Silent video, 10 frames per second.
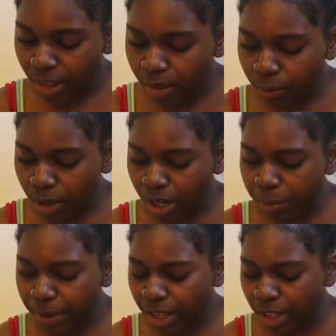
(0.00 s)
We're going
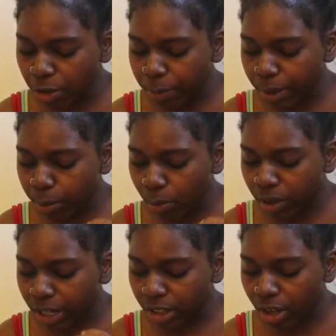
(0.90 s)
to be a little bit
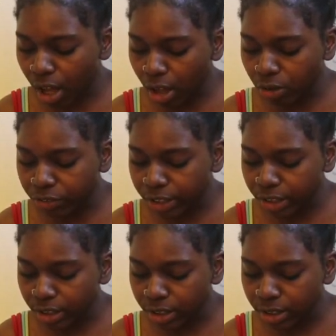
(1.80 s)
more
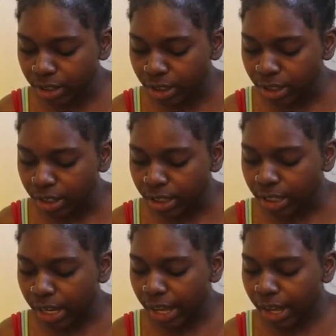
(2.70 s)
intolerant
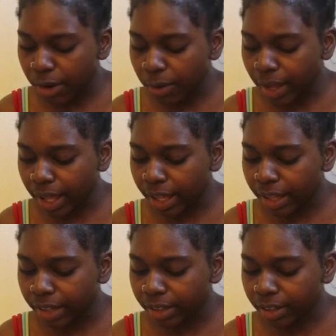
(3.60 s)
now,
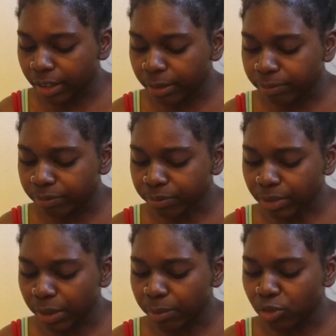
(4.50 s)
and
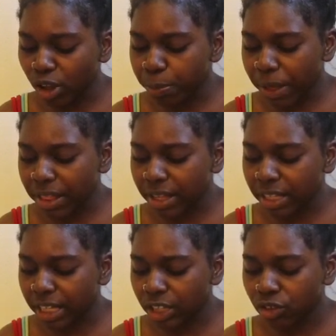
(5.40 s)
just
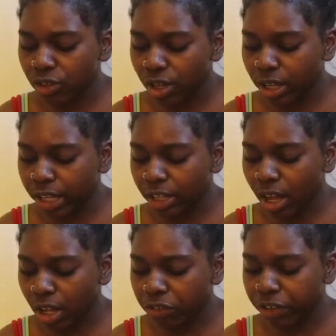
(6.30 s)
basically
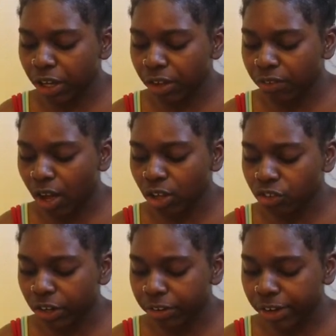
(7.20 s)
intolerant of
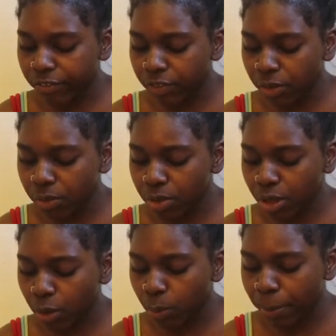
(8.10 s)
contrary views.
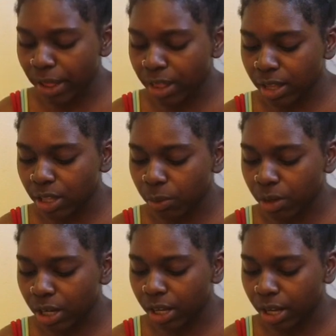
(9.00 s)
So basically we're
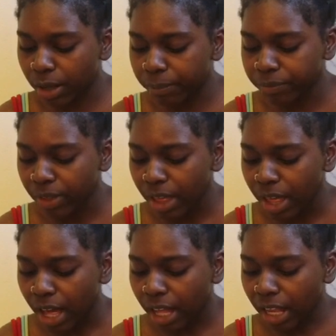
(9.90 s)
going to,
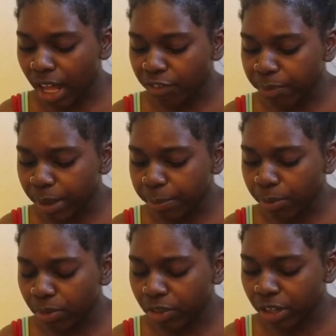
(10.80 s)
a lot of
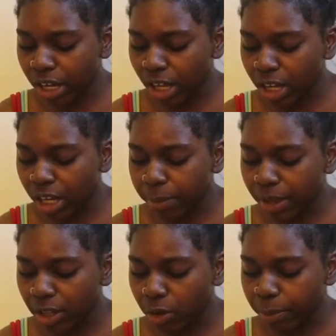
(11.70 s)
people, they're not going to
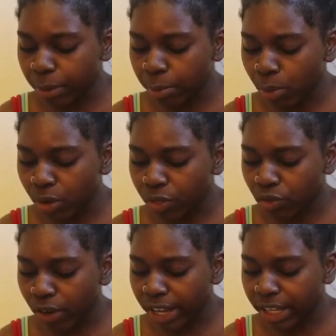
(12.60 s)
be a little bit more
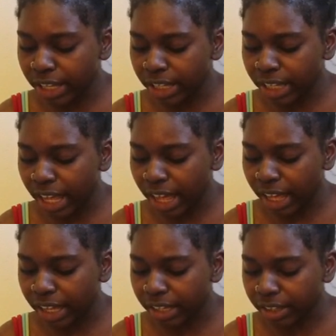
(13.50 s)
threatened
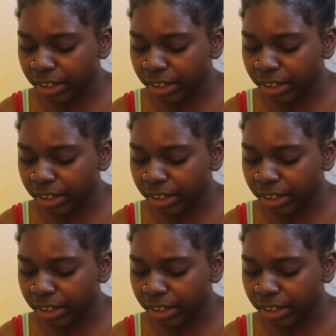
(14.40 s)
and